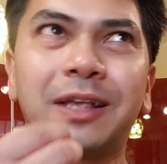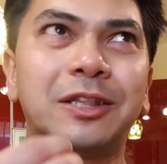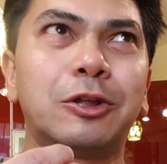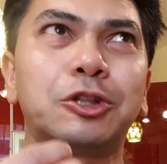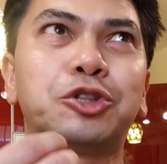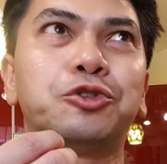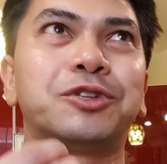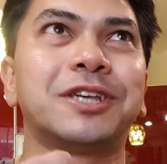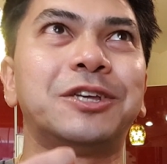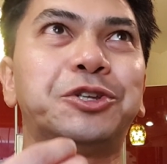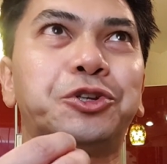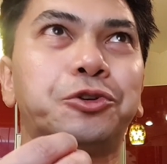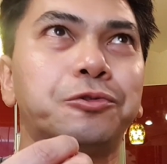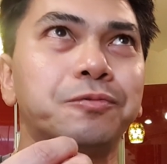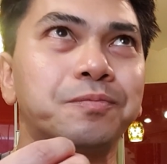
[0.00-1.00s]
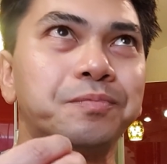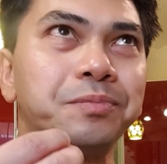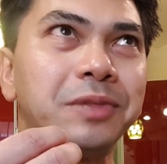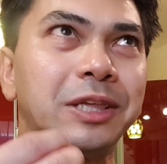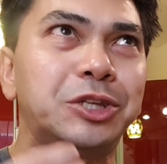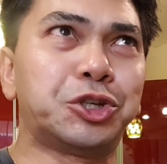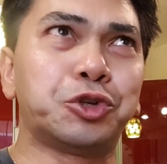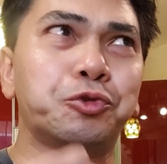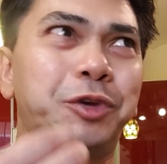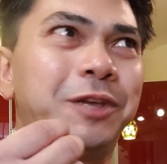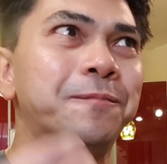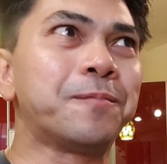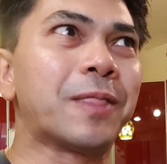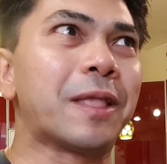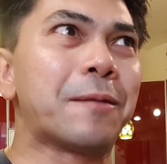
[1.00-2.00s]
not to say chewy,
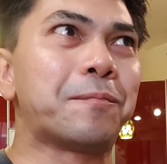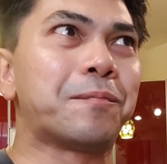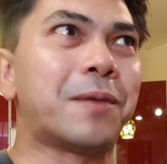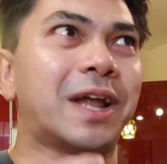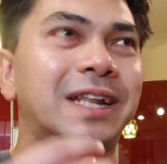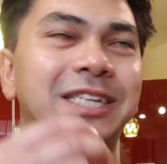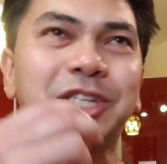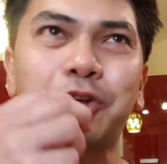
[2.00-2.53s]
but it's